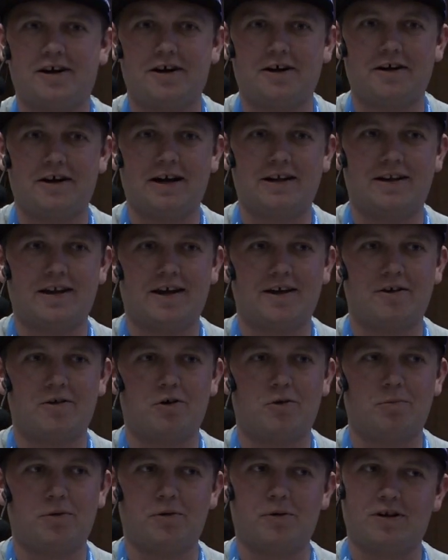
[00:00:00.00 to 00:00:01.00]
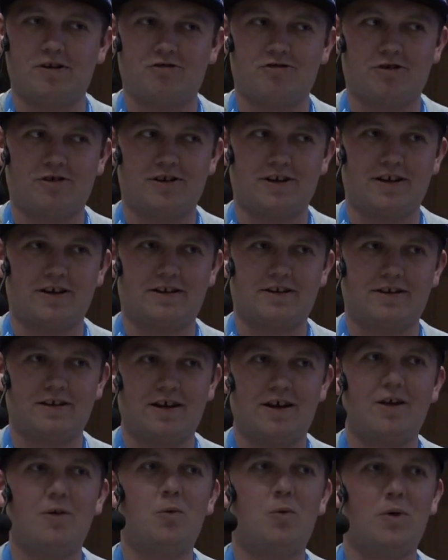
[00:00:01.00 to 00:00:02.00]
and I hope you enjoyed it.
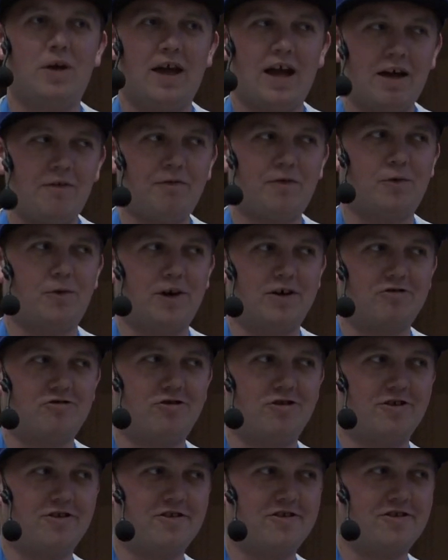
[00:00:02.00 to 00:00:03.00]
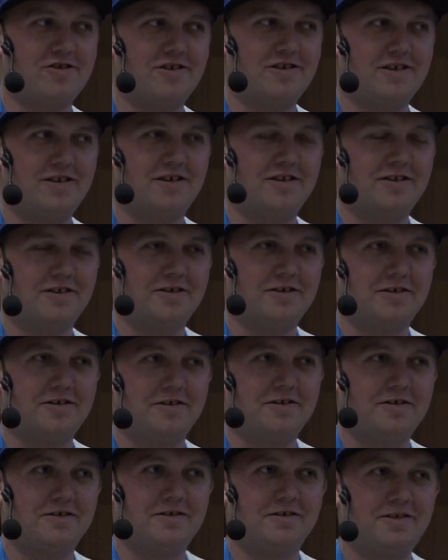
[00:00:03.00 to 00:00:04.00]
We have questions.
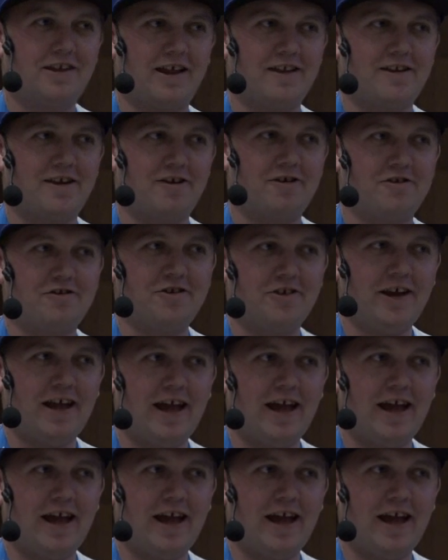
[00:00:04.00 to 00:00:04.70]
Then there is the